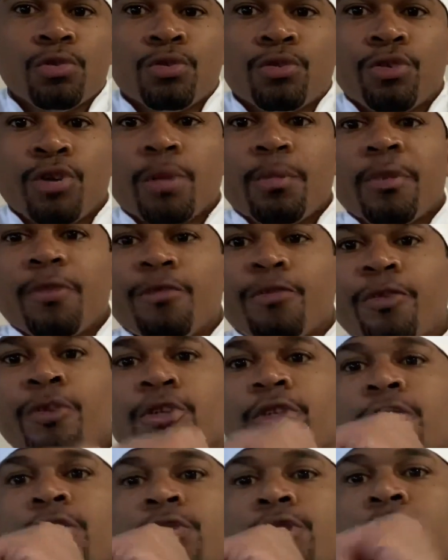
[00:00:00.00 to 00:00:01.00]
Grab a
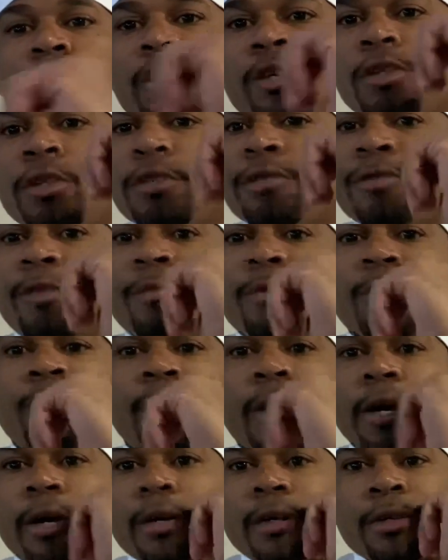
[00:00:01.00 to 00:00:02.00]
fresh onion from the
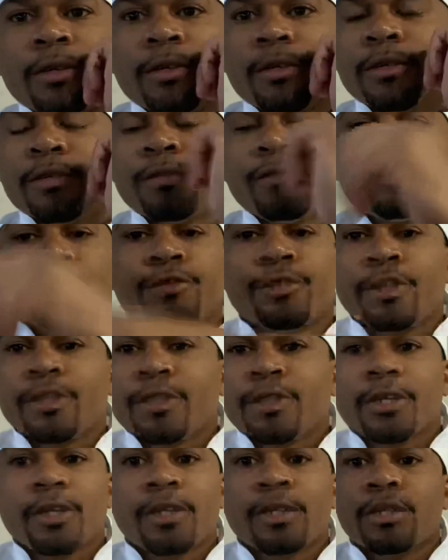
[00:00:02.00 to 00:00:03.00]
back,
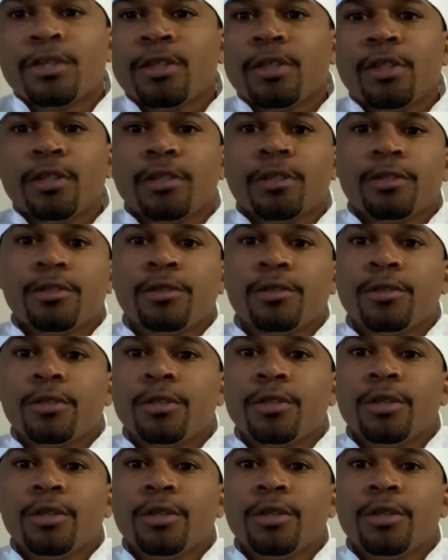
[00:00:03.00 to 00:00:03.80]
fresh case of onions.